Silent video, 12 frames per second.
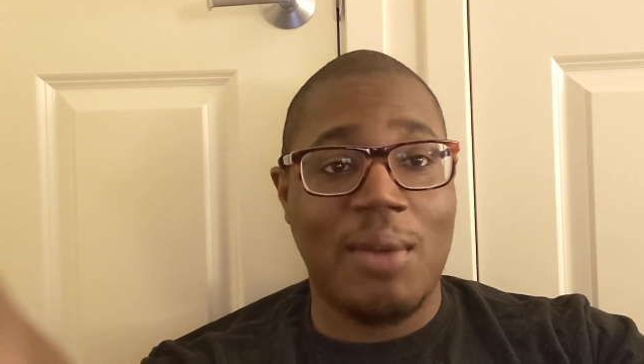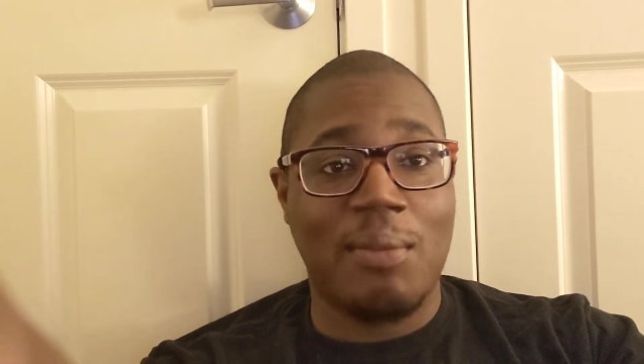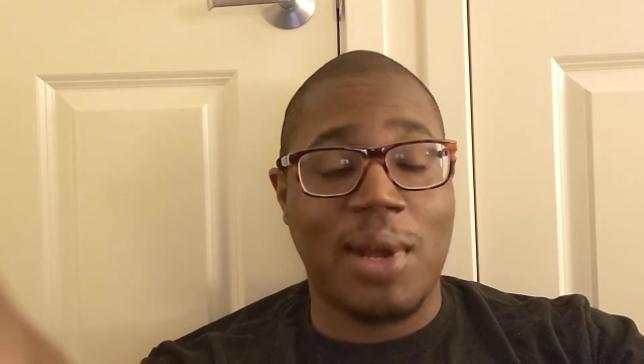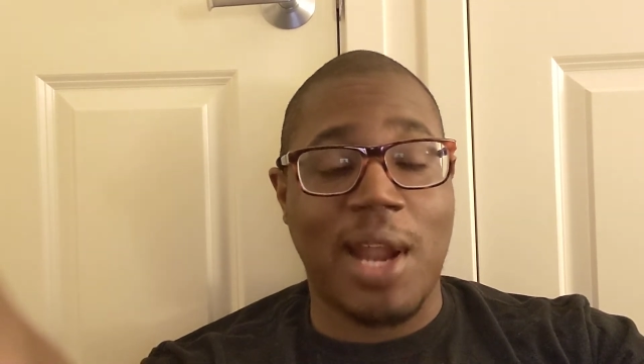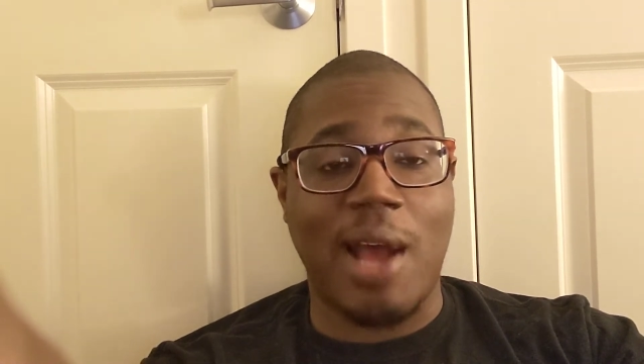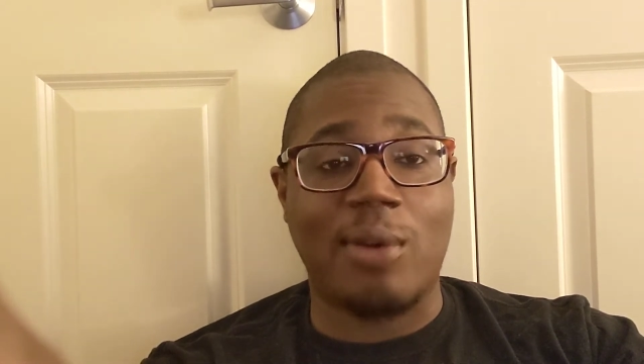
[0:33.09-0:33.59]

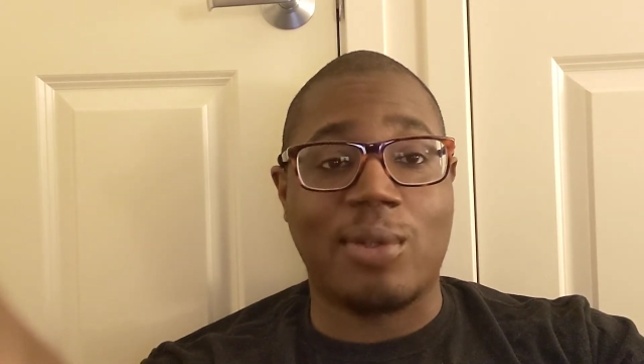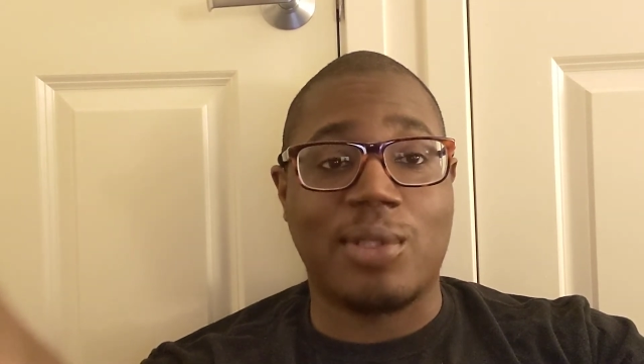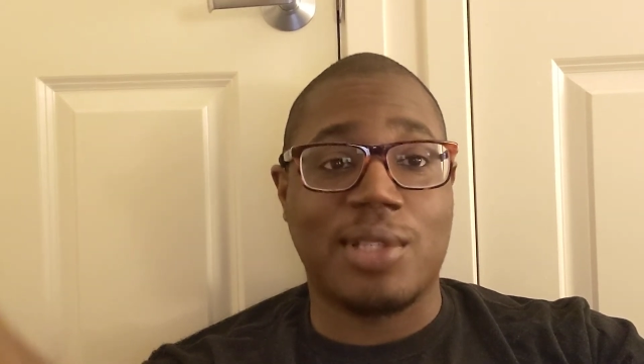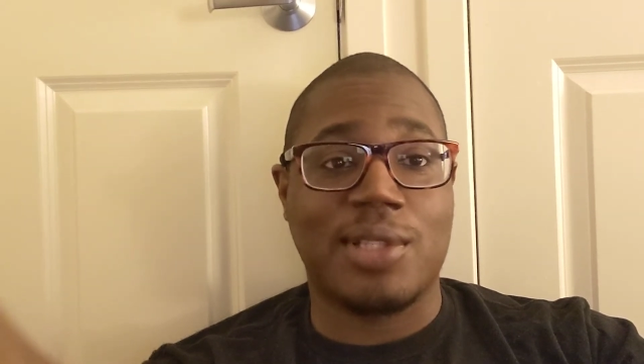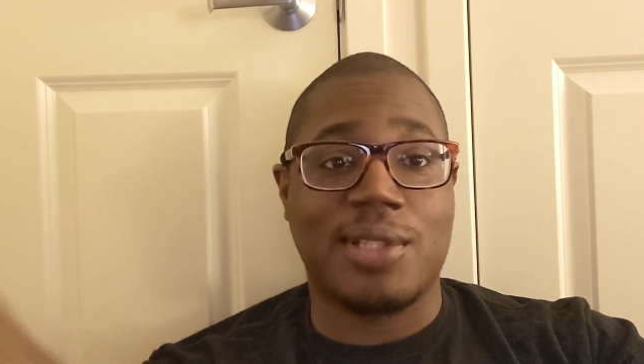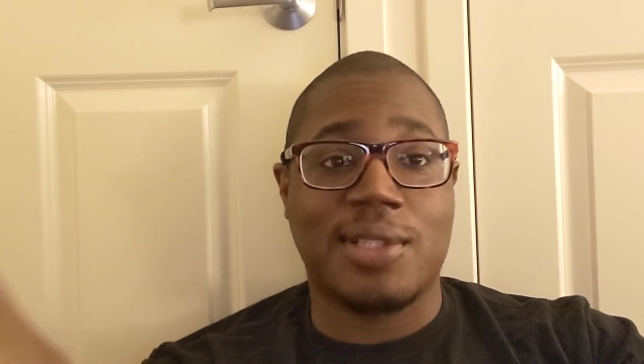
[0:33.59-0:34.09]
But I will
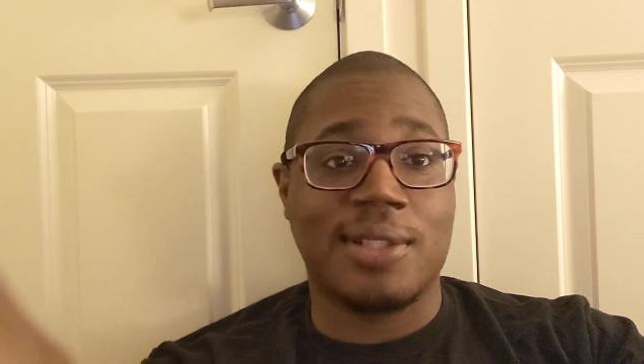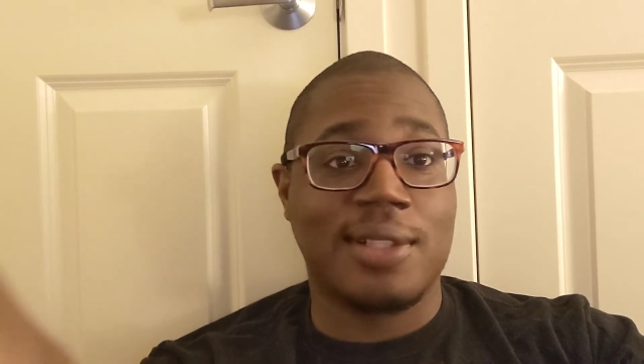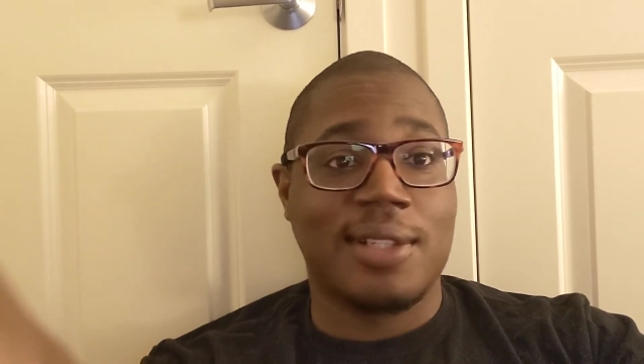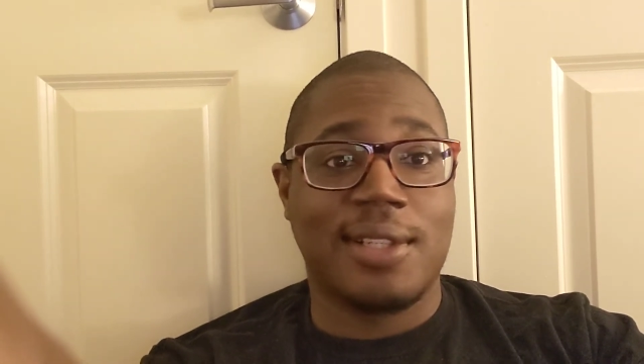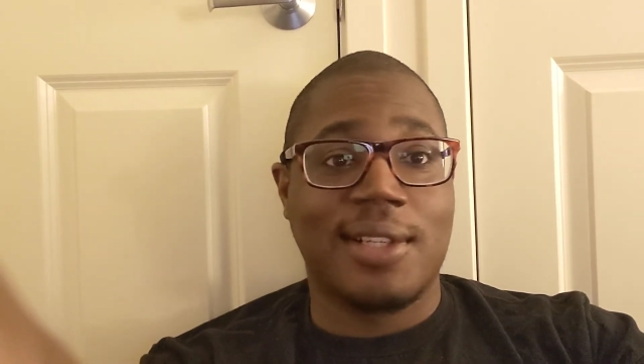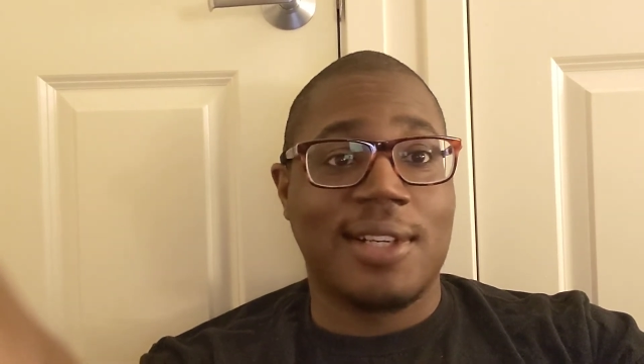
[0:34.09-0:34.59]
just
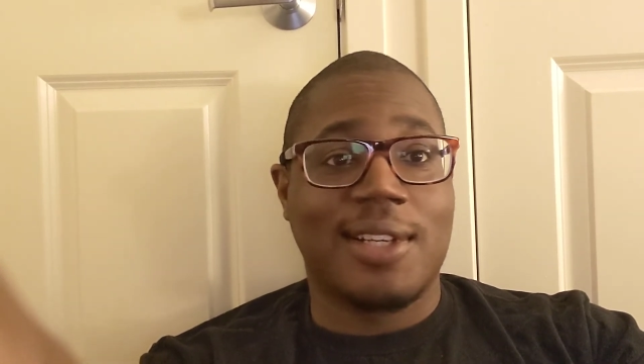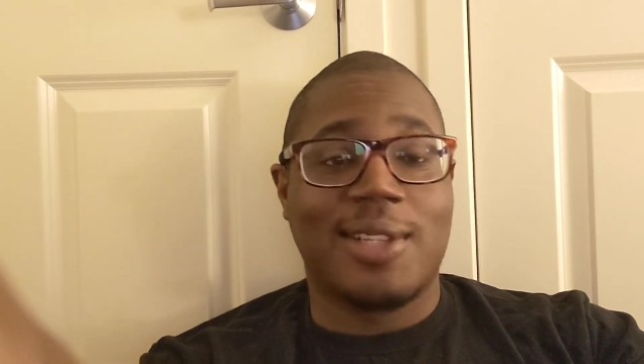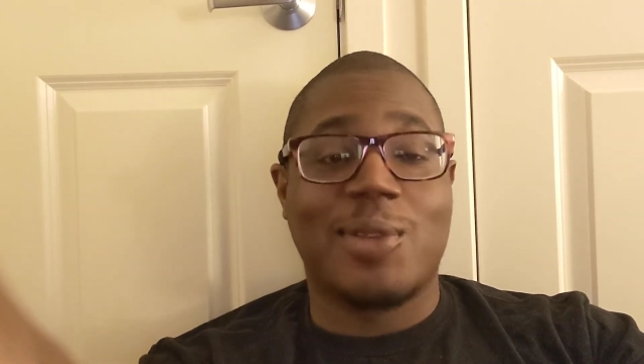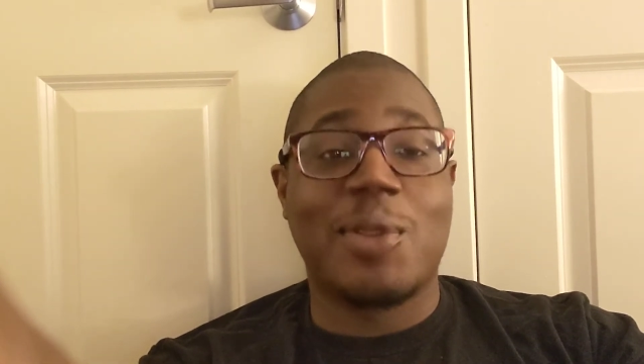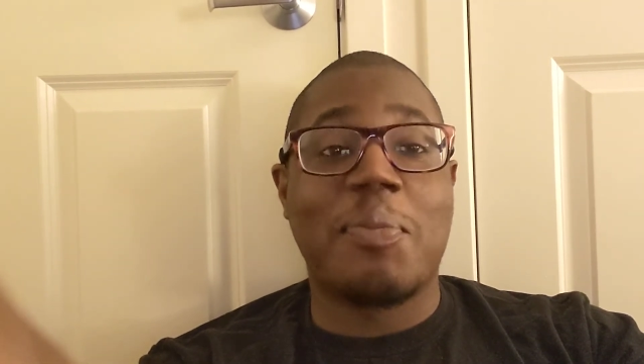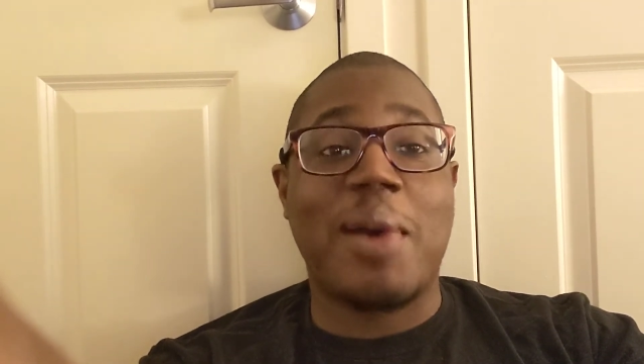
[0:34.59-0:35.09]

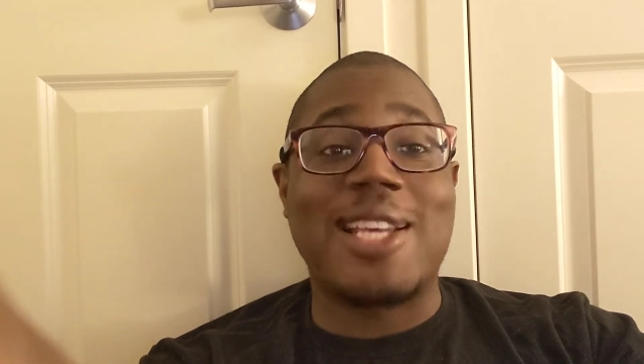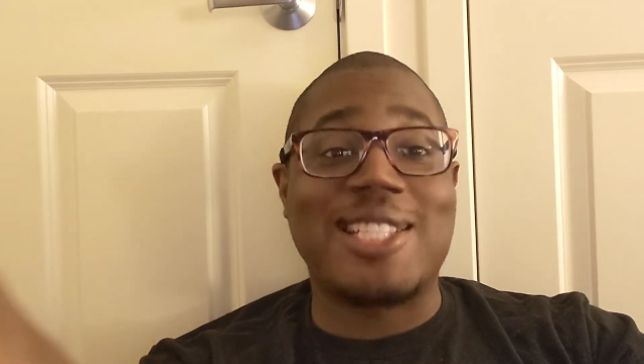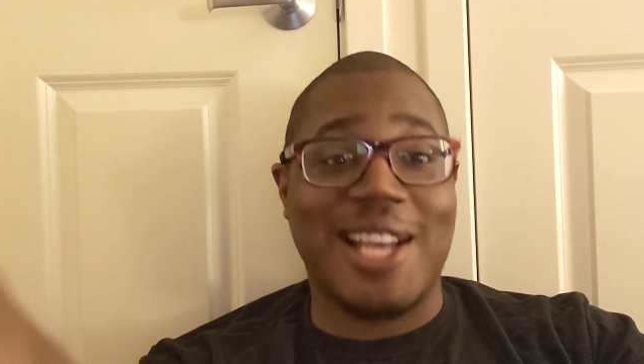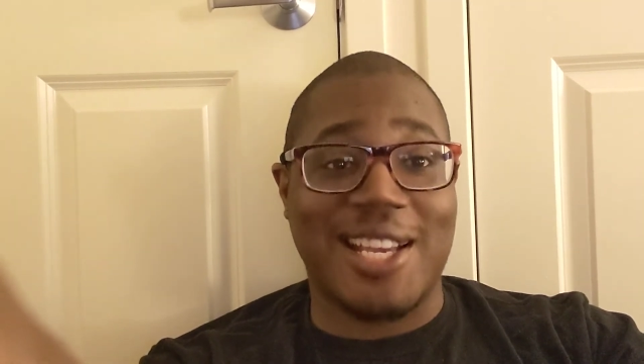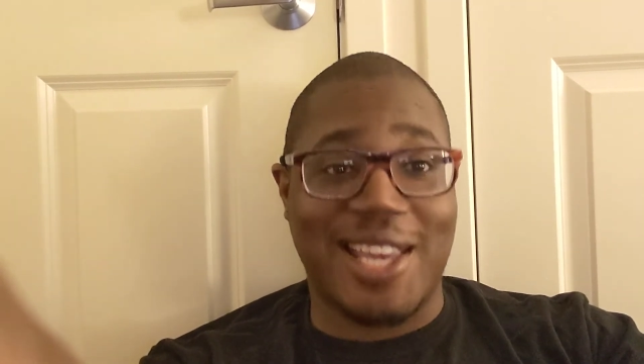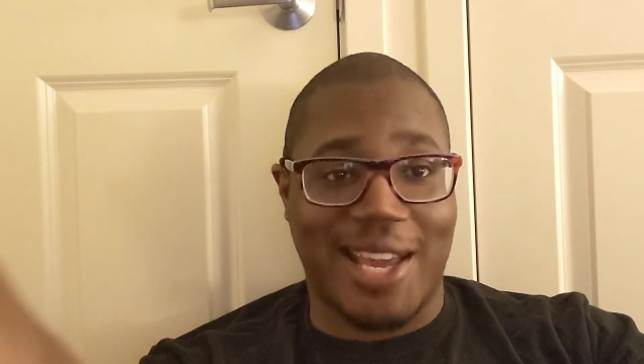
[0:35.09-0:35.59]
do the best
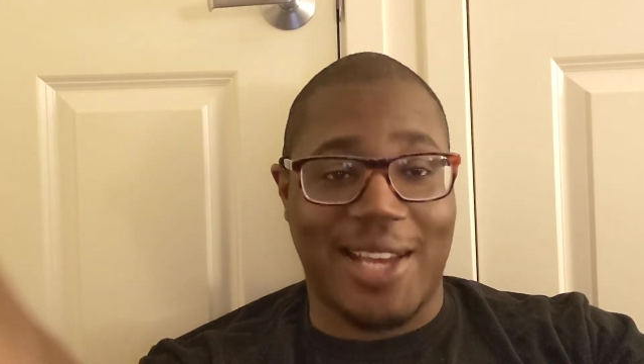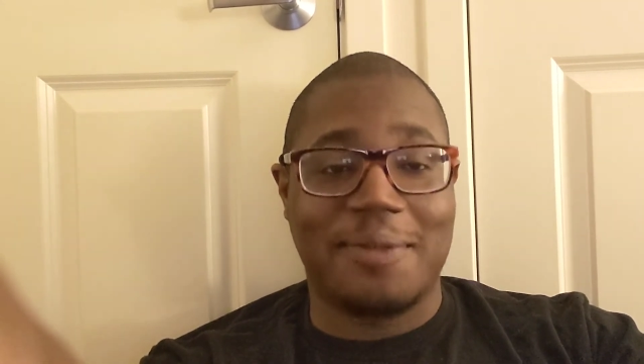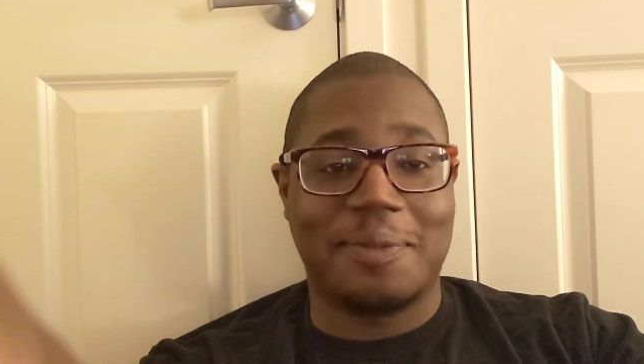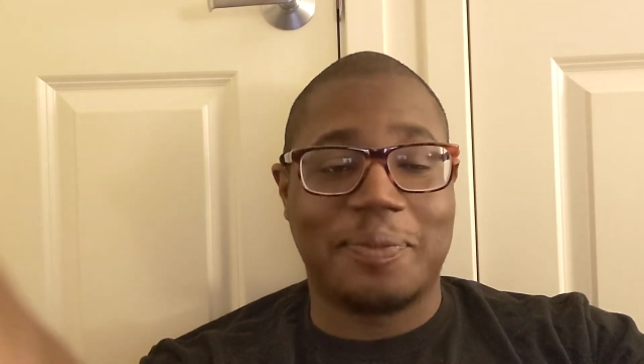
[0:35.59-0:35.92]
I can.